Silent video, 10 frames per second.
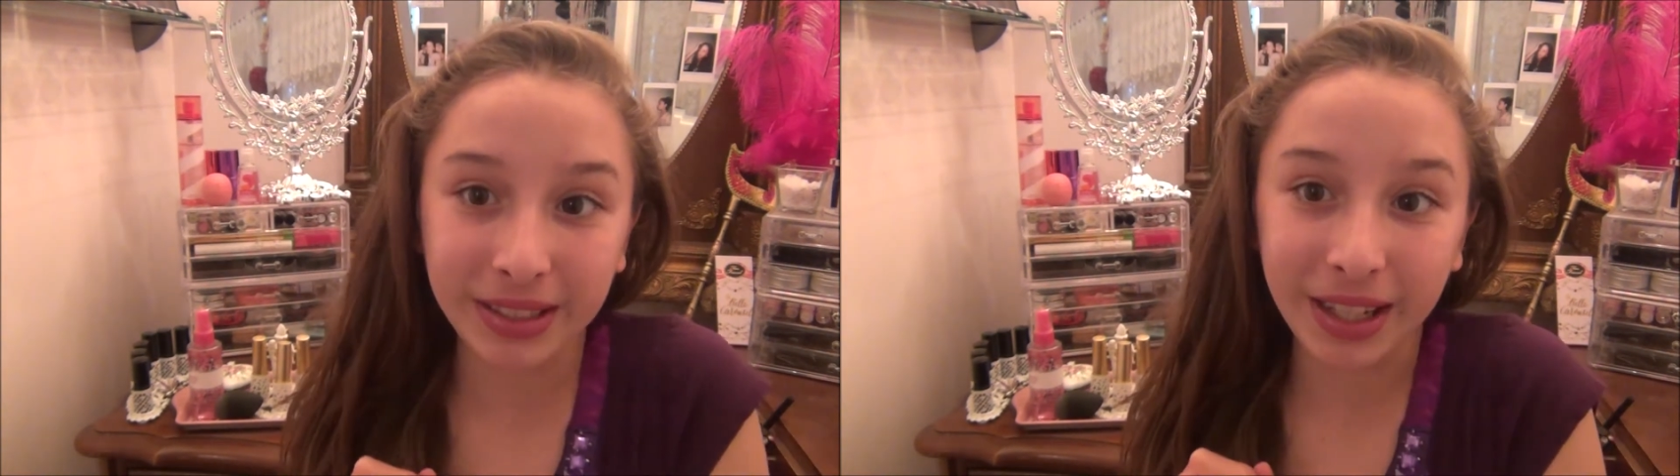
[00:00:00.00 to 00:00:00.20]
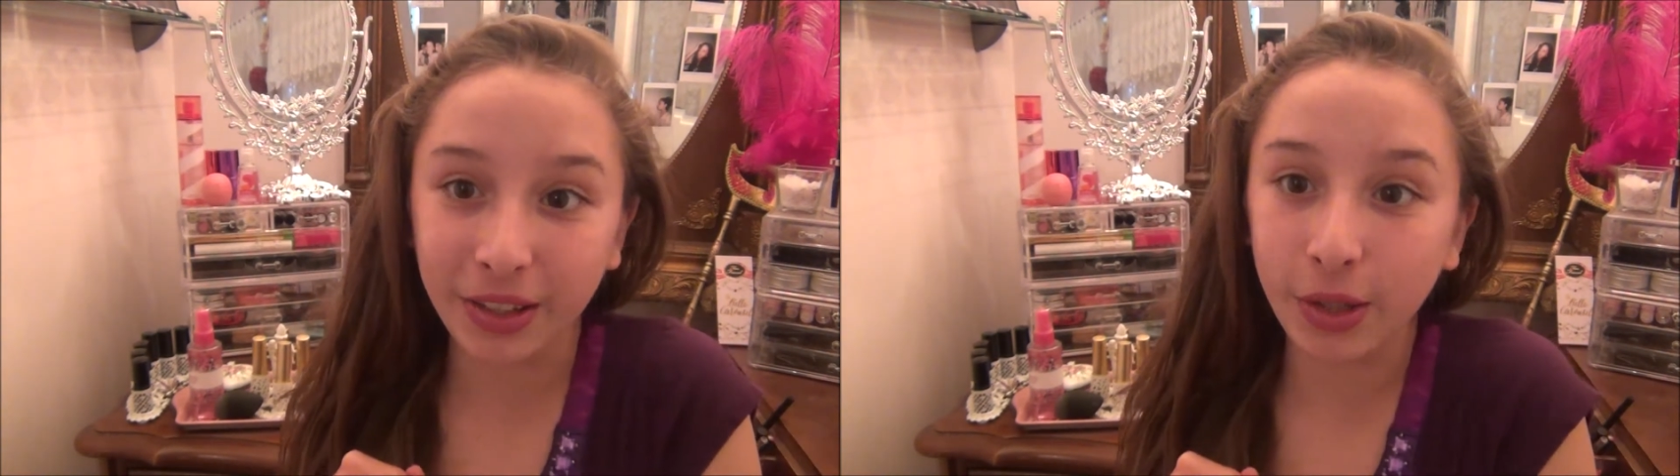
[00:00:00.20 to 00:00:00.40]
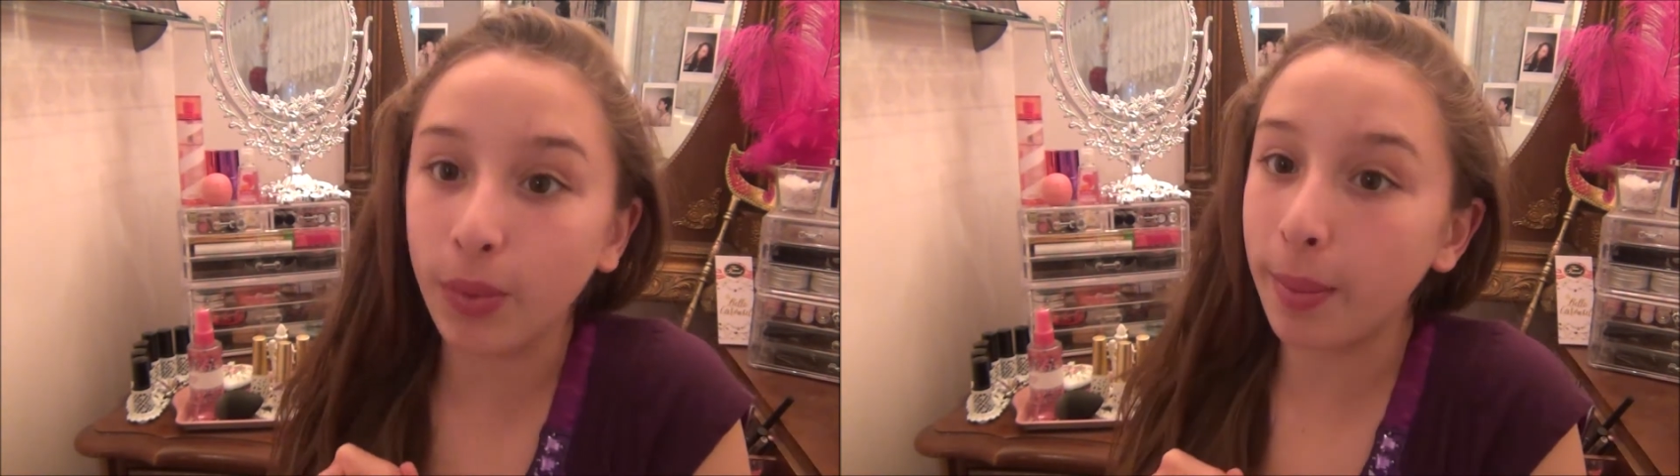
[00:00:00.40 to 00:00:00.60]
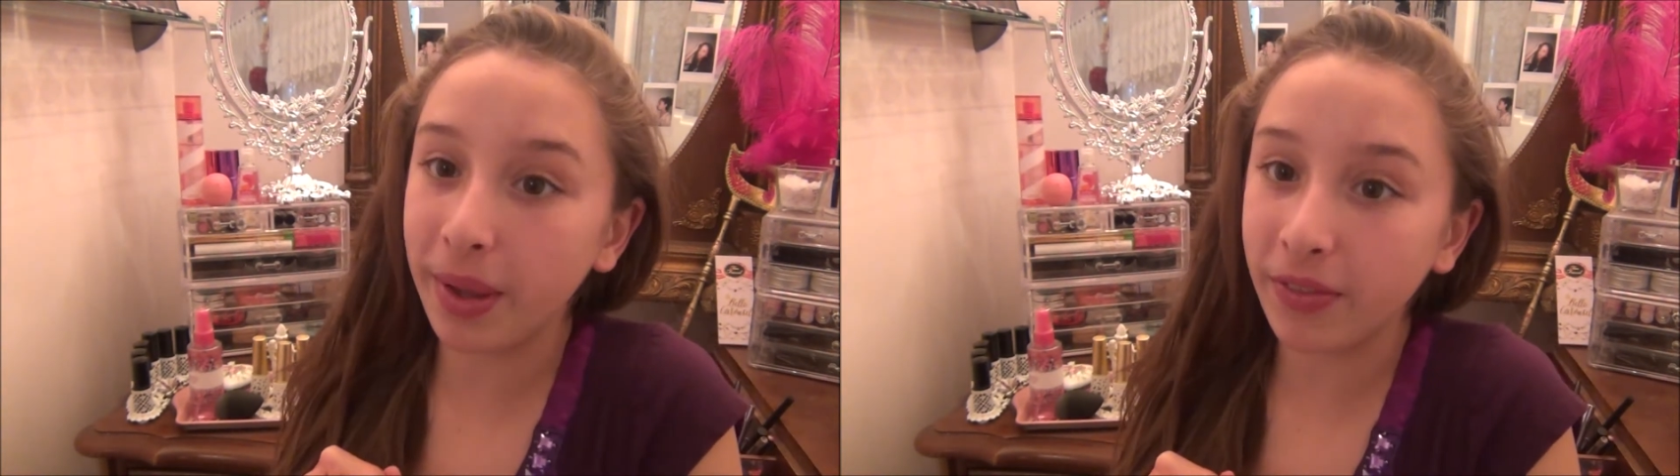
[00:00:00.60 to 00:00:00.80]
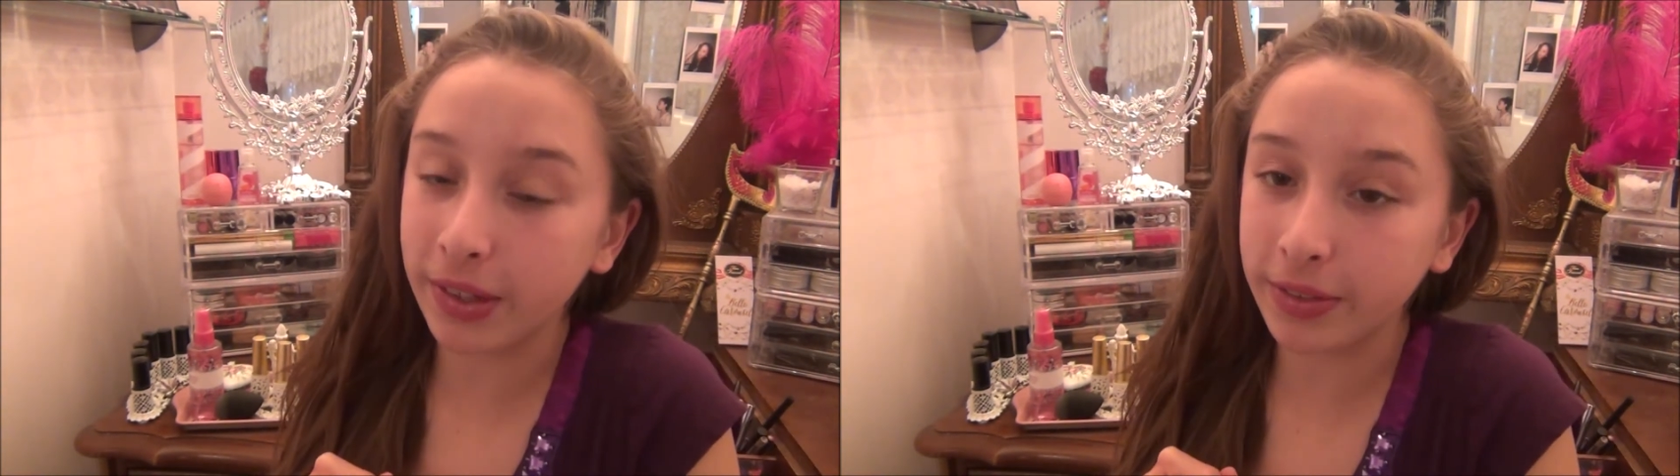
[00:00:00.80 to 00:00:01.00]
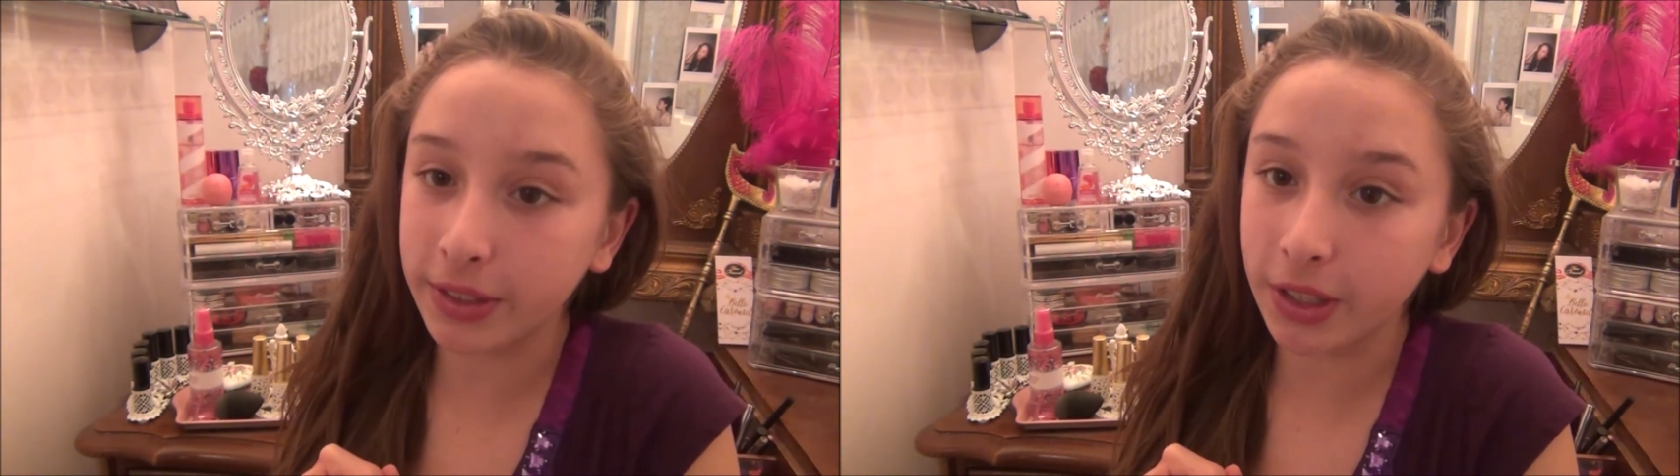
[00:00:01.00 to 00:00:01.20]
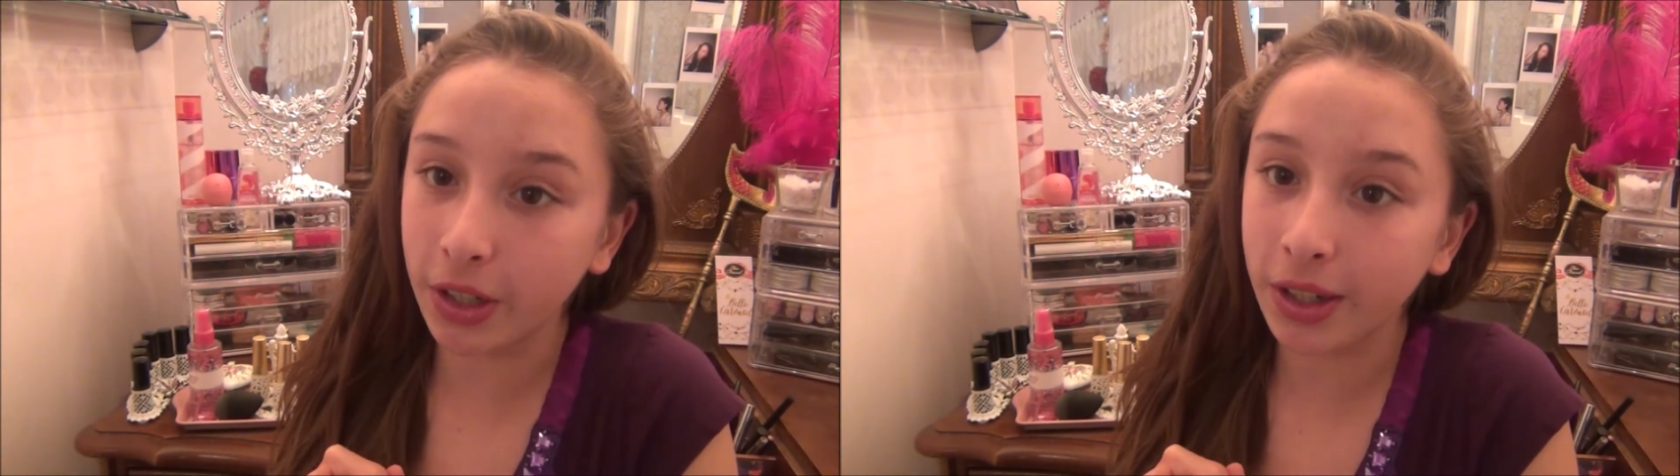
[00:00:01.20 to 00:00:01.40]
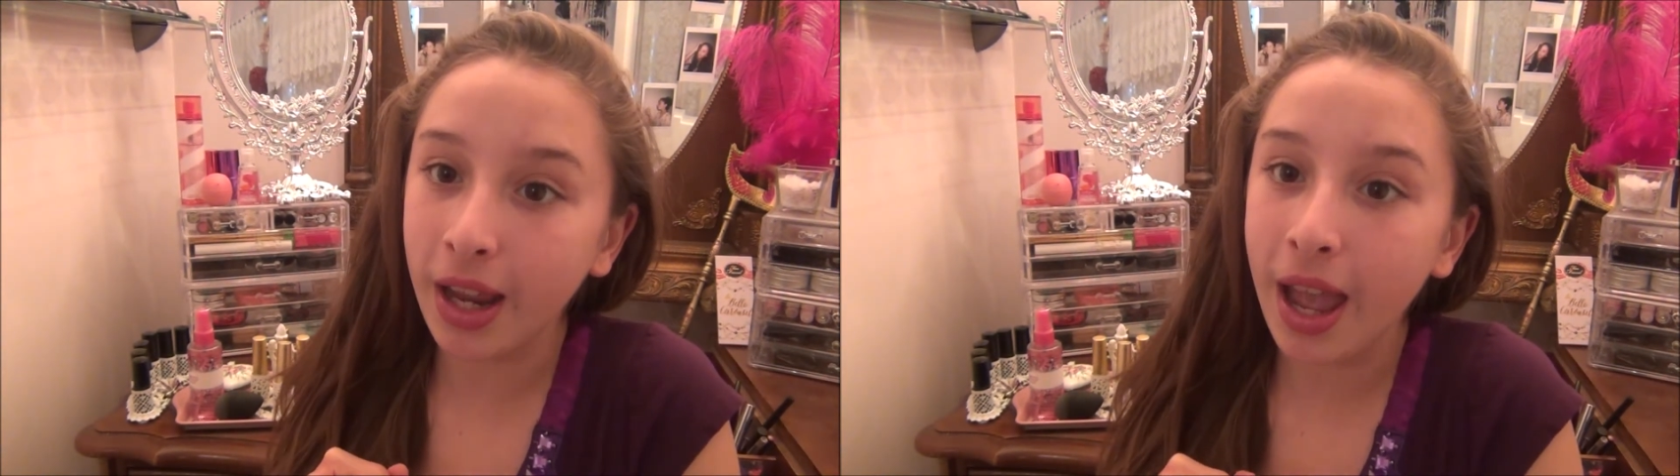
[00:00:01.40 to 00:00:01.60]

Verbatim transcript: tell you what my favorites are.